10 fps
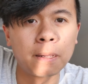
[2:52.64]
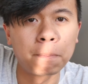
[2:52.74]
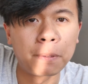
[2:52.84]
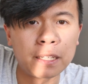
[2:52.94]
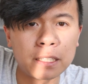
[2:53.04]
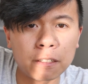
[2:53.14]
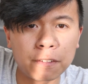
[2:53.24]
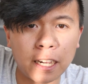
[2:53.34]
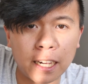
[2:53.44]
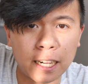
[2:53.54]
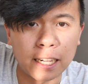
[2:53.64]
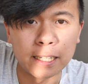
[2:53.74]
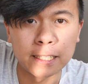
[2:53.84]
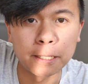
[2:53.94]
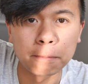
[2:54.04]
piece of
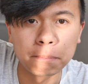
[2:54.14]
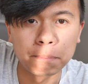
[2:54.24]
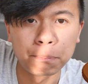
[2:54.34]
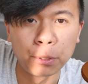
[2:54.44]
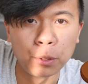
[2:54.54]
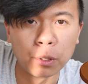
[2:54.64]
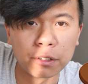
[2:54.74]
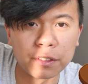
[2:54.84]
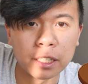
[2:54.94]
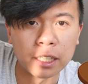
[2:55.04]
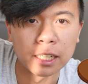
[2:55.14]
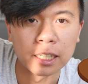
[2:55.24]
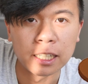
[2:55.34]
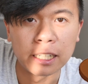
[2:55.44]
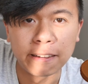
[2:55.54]
poo of a
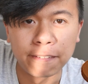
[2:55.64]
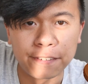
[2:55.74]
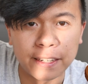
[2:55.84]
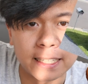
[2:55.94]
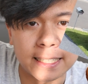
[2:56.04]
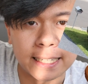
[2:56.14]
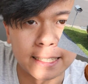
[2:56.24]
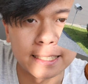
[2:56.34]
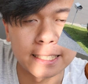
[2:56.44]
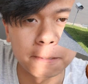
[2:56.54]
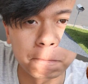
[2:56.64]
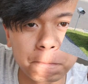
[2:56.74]
VR6